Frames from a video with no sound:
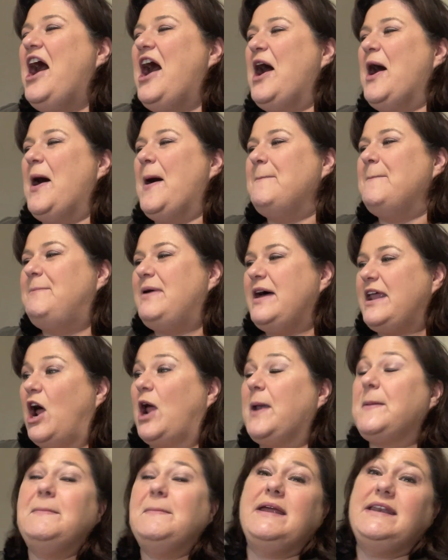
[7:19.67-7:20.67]
um, but
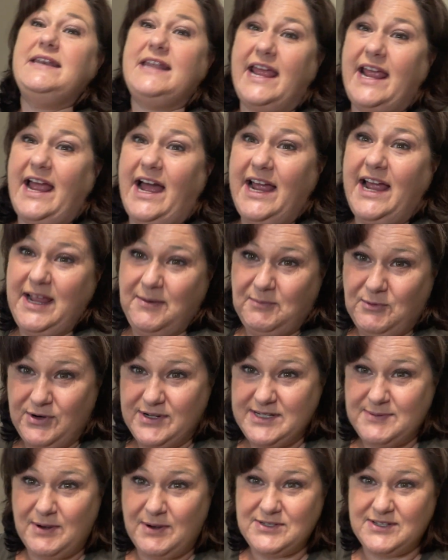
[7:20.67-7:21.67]
on Monday, I am
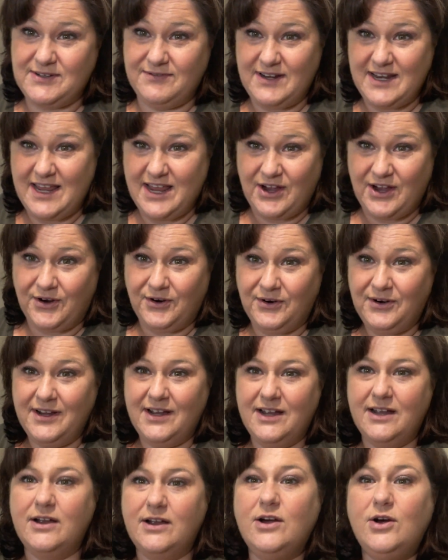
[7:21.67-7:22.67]
going to post a video
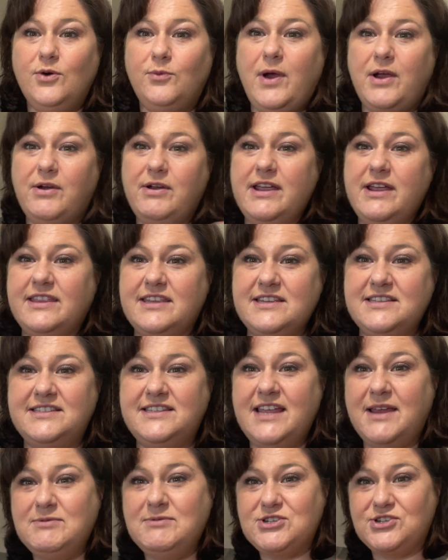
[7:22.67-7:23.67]
wearing this
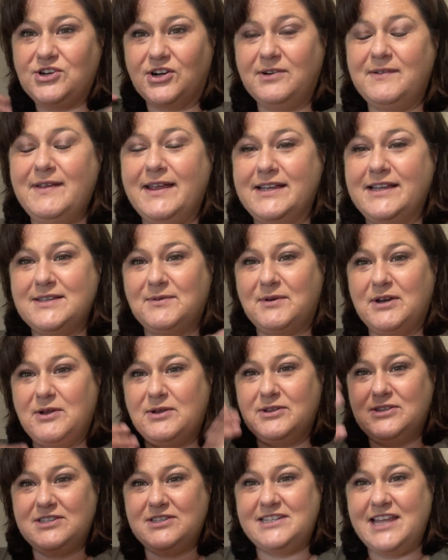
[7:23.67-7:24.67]
same shirt because I'm going
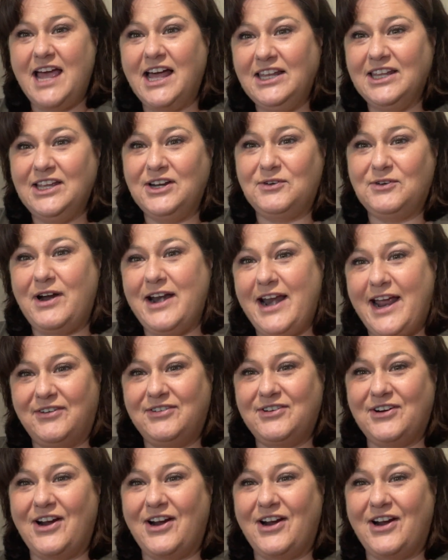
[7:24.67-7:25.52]
to tell it right after,